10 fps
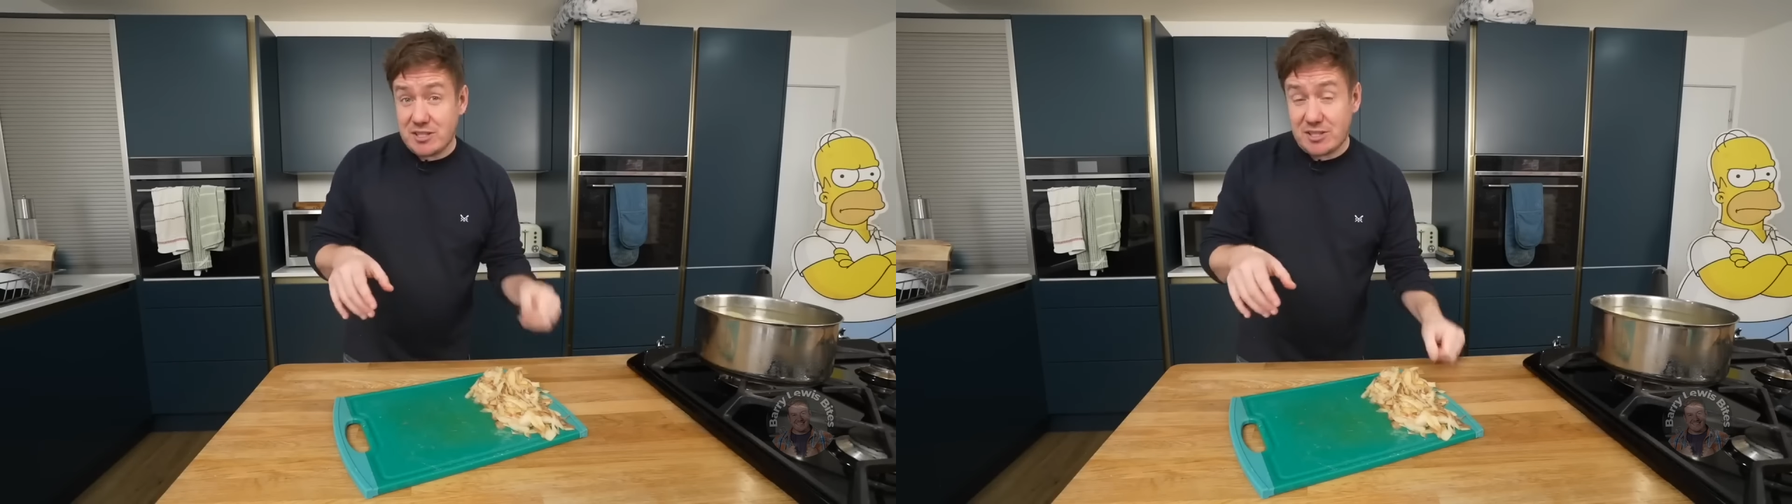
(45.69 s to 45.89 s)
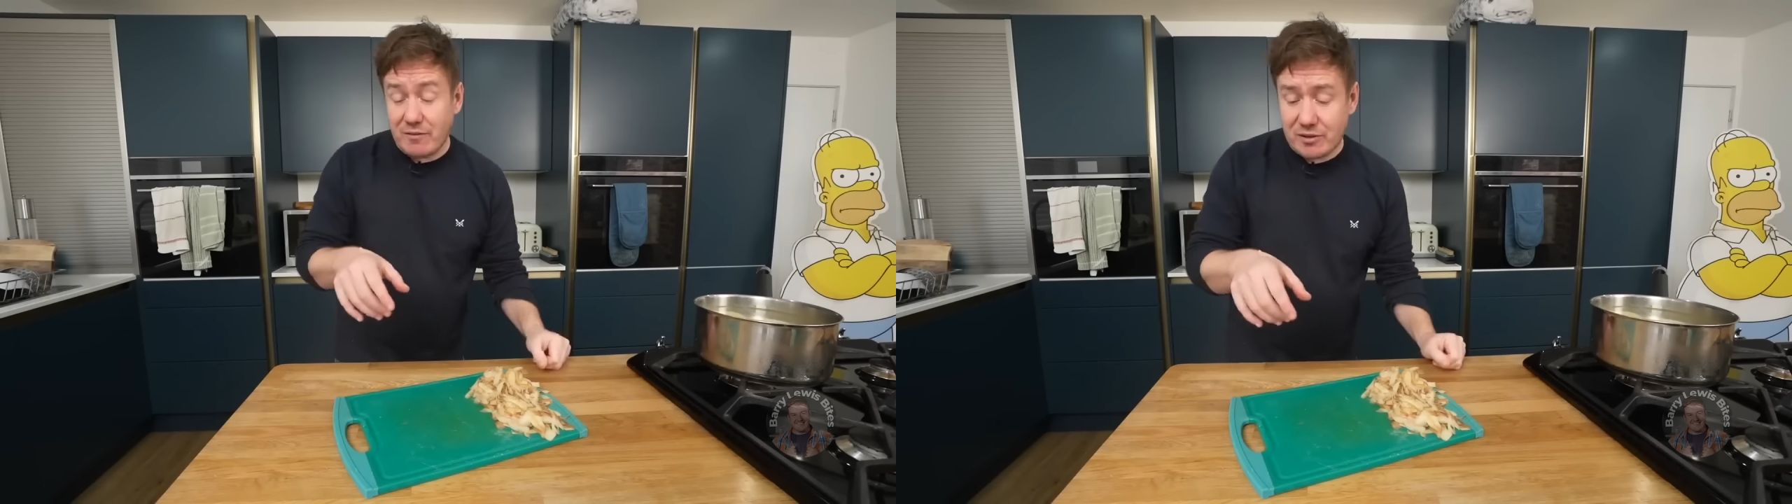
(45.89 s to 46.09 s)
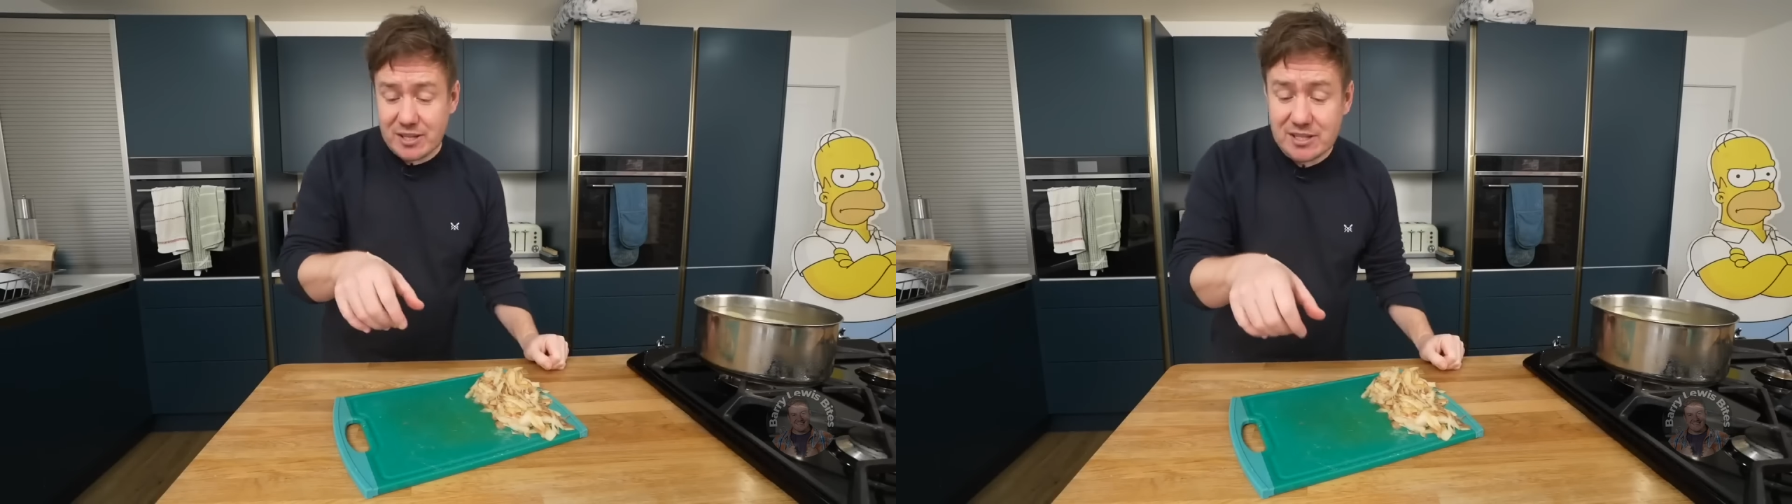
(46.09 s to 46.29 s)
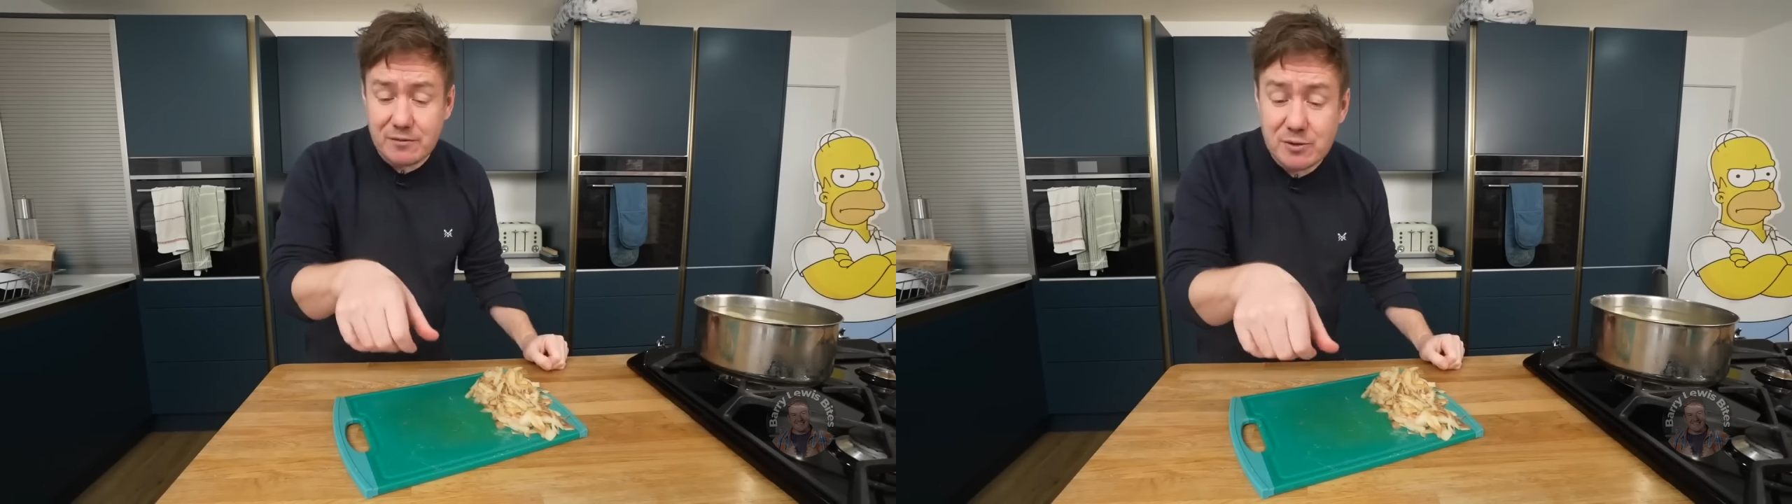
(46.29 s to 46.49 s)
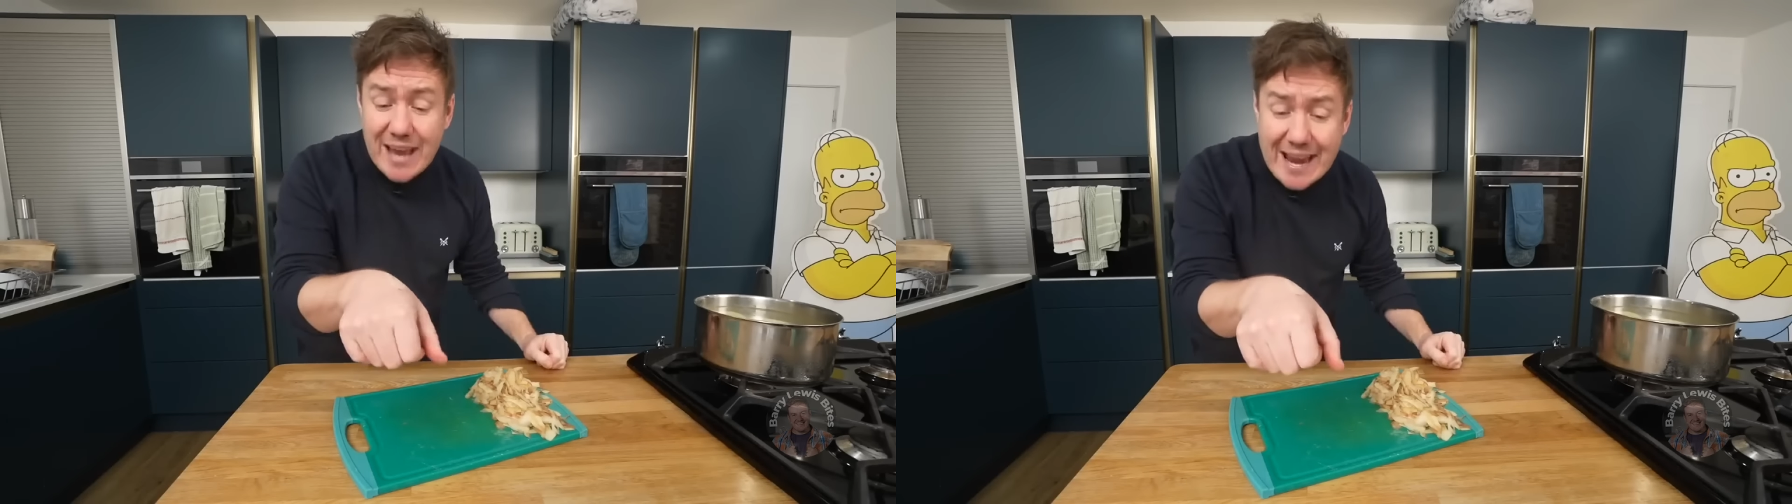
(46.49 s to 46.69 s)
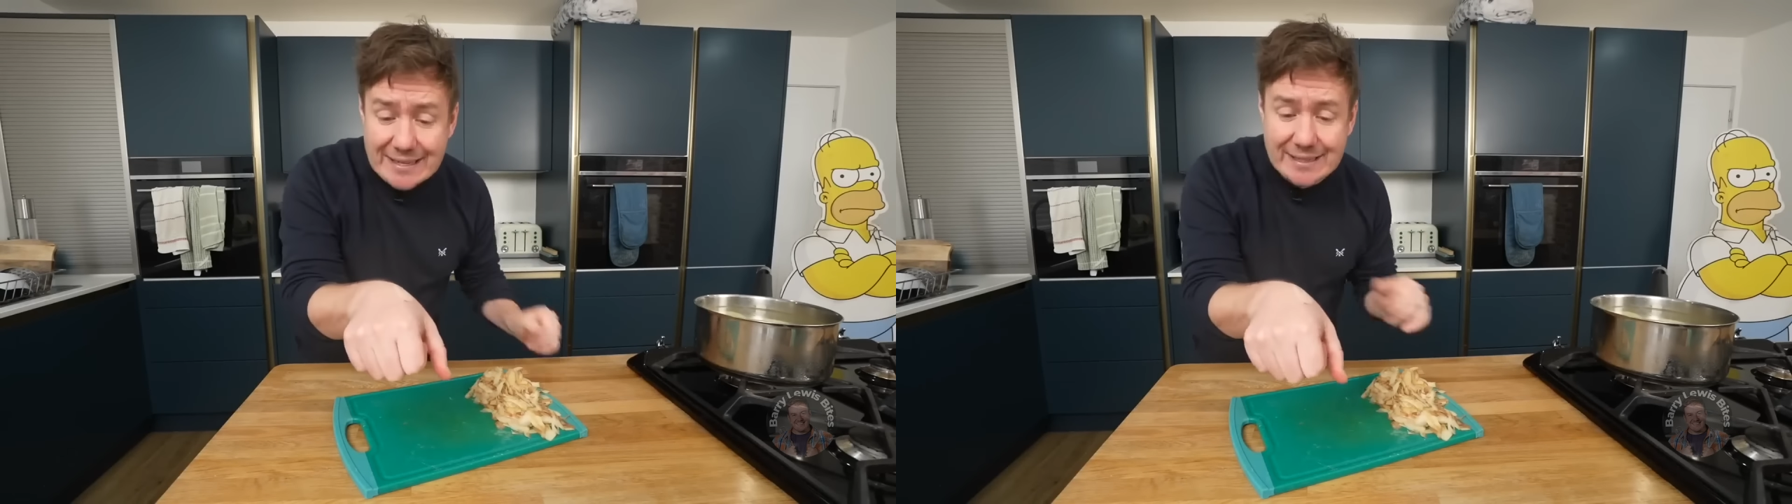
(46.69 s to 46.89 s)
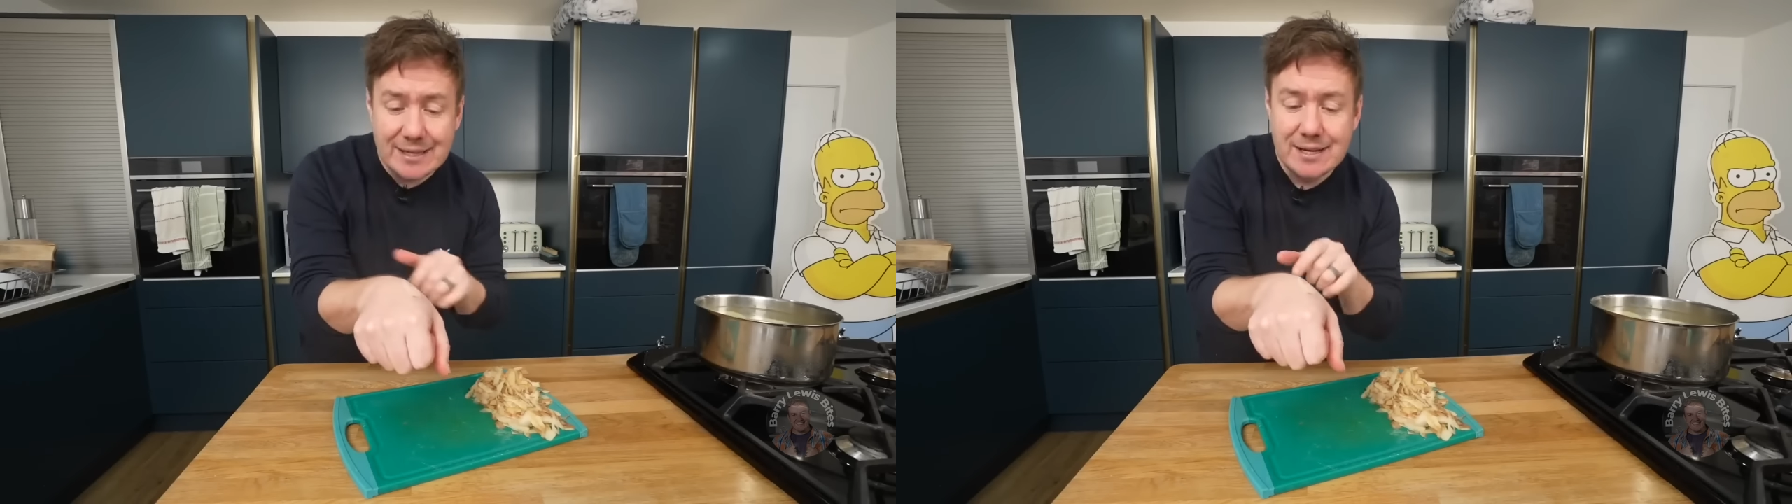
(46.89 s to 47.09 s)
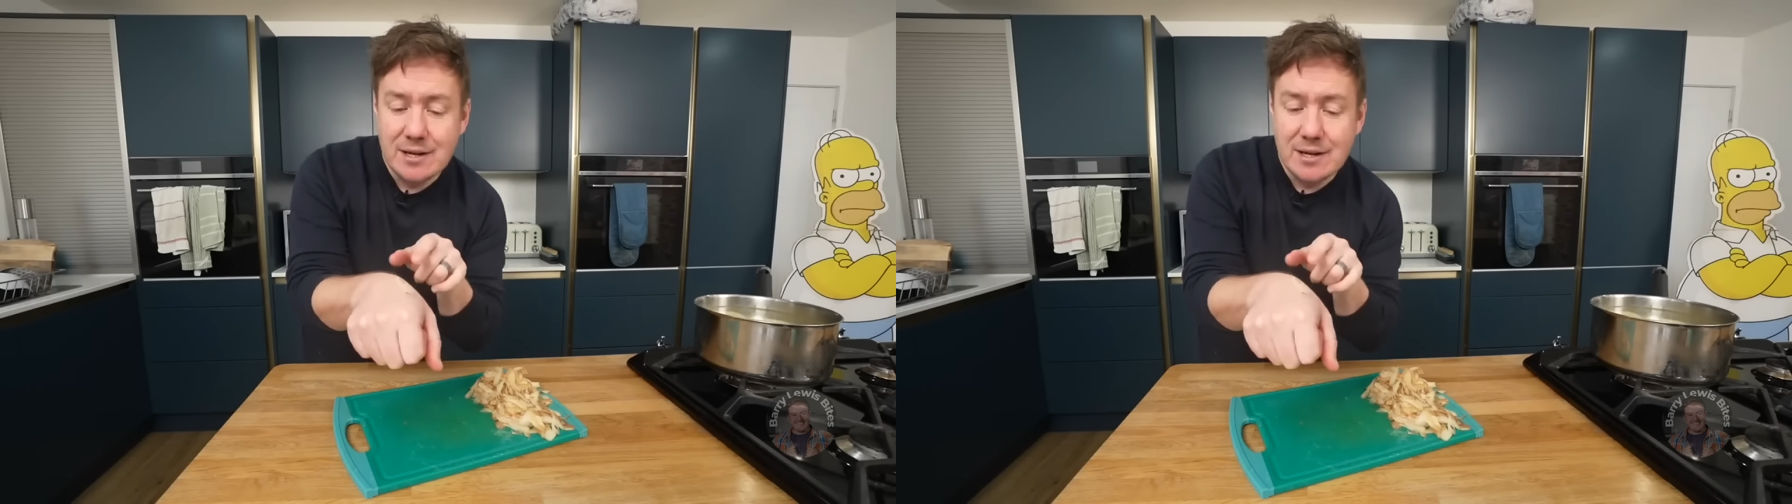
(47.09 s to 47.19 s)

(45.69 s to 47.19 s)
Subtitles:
discovered, is if you take